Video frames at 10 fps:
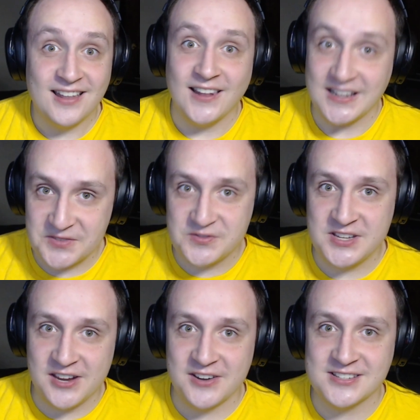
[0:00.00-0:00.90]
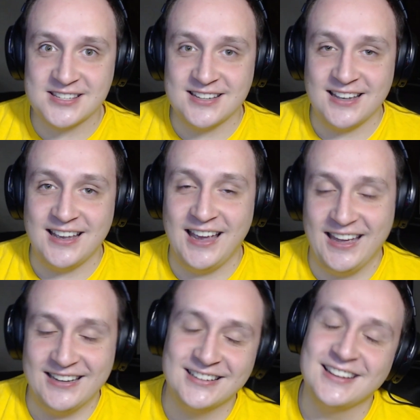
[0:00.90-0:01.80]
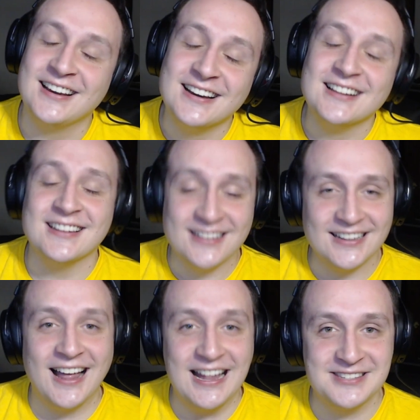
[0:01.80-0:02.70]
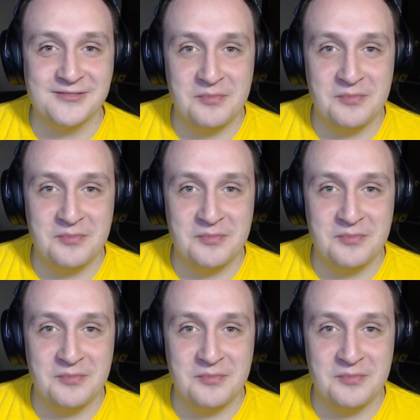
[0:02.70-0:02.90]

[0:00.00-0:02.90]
lots of tears, and lots of